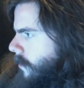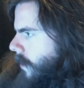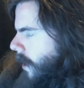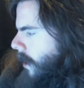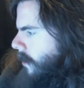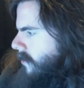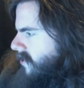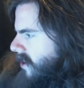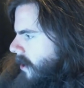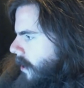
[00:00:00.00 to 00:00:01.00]

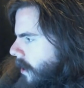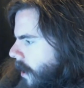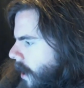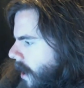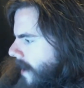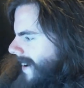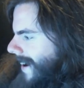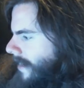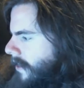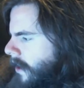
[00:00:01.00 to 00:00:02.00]
And uh,
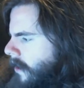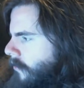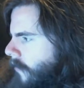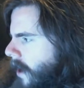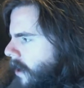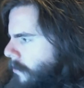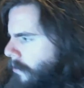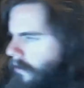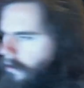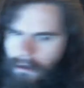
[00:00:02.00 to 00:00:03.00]
I think it's valuable